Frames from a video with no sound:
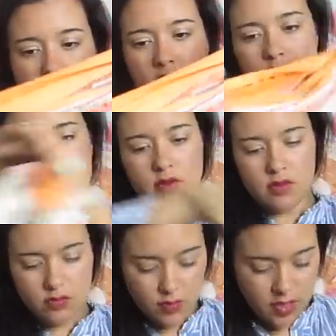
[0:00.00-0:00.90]
out
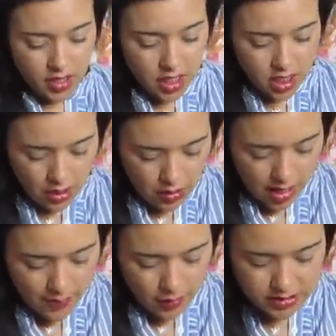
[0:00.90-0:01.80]
really cute.
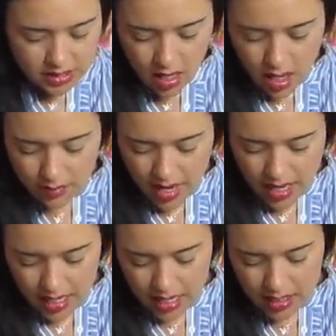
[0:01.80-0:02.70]
I posted on
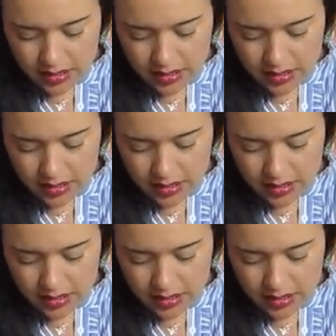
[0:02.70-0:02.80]
my